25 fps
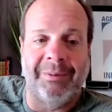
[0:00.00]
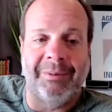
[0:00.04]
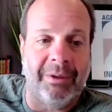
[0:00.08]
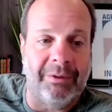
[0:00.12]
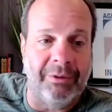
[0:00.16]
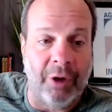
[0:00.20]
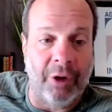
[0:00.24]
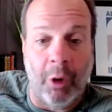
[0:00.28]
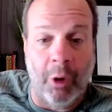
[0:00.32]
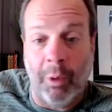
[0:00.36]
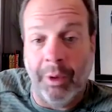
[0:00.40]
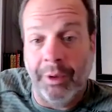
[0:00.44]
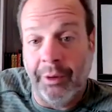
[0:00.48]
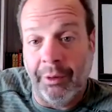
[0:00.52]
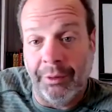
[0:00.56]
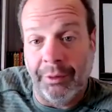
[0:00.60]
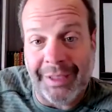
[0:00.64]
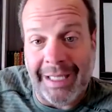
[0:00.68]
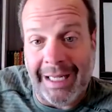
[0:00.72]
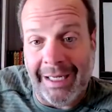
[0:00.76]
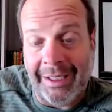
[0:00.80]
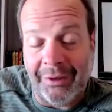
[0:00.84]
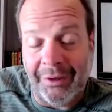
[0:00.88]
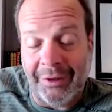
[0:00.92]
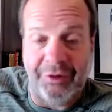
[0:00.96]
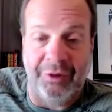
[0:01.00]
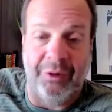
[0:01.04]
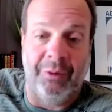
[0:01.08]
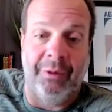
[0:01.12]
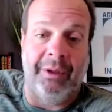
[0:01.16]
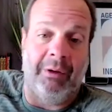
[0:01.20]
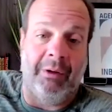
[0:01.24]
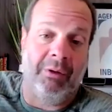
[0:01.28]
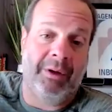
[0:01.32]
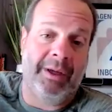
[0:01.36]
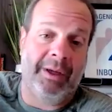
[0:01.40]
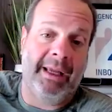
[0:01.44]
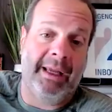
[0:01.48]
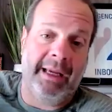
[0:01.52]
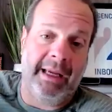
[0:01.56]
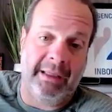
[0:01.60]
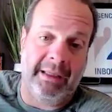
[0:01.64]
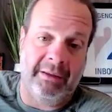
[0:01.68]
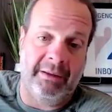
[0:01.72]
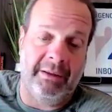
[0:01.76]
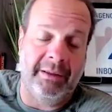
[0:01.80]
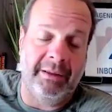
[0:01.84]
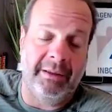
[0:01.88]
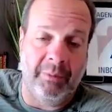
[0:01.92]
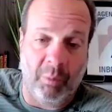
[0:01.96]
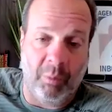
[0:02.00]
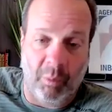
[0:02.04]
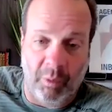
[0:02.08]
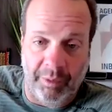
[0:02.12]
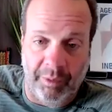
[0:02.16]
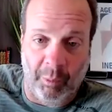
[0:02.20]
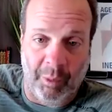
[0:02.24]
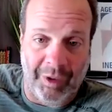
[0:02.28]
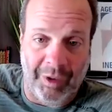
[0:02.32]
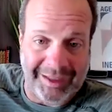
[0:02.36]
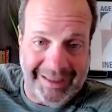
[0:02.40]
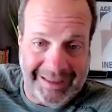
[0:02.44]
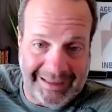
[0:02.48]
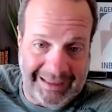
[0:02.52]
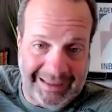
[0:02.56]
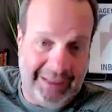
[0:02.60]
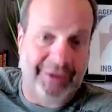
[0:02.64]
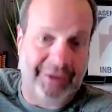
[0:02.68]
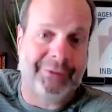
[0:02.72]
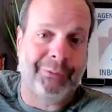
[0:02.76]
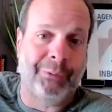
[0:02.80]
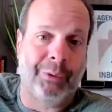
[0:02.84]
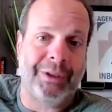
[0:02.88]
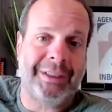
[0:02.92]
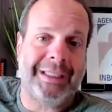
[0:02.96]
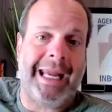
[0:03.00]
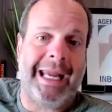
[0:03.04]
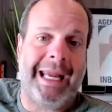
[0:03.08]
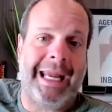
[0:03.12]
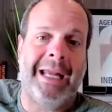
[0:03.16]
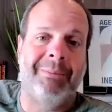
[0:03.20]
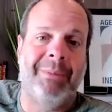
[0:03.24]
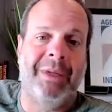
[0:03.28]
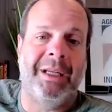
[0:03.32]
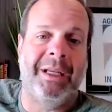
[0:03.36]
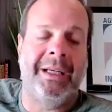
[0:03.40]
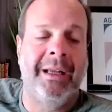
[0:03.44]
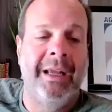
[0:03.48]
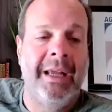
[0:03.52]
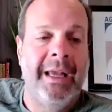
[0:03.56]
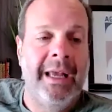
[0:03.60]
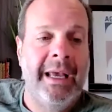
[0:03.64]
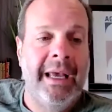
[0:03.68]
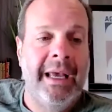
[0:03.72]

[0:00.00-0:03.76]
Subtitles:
No one knows how to do it. Okay, one Salesforce admin.